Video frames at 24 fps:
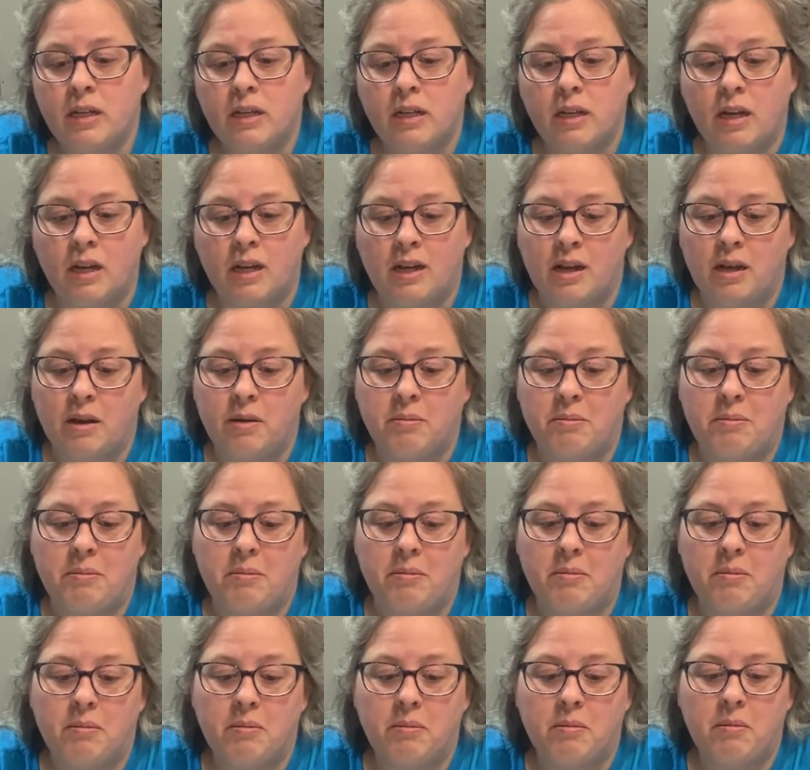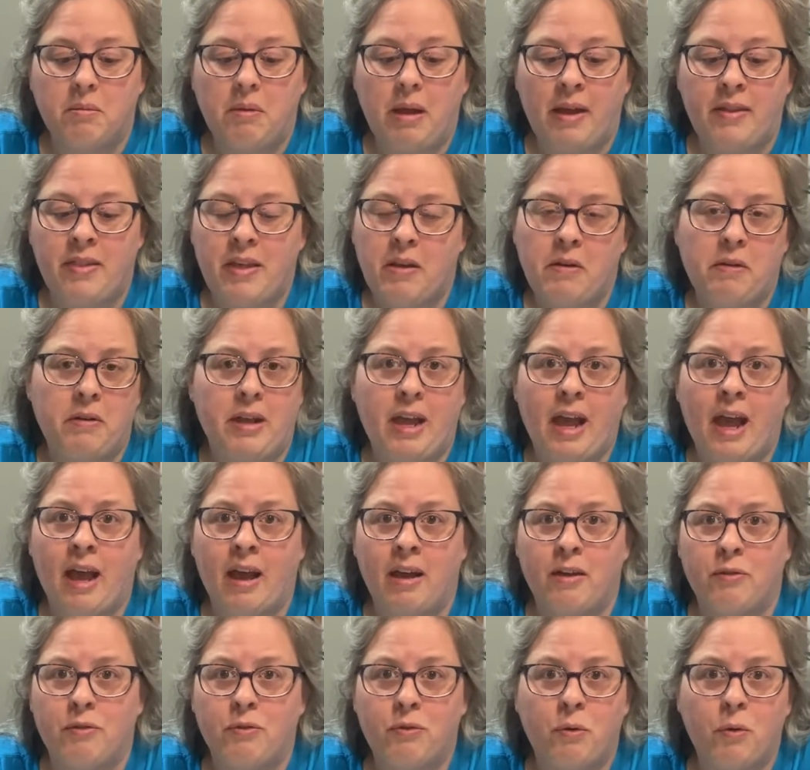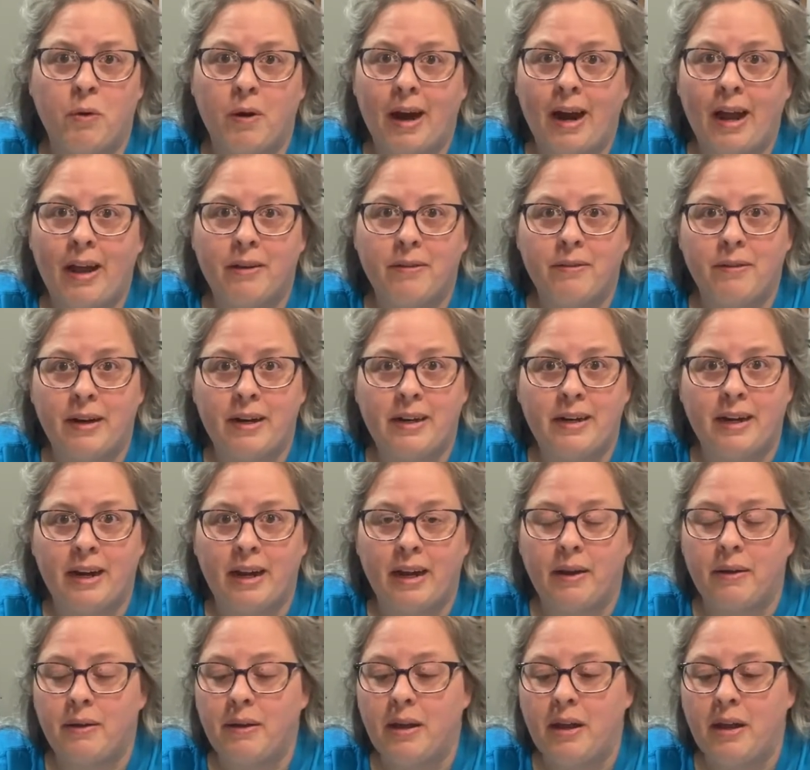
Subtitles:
And they only have 4 out right now.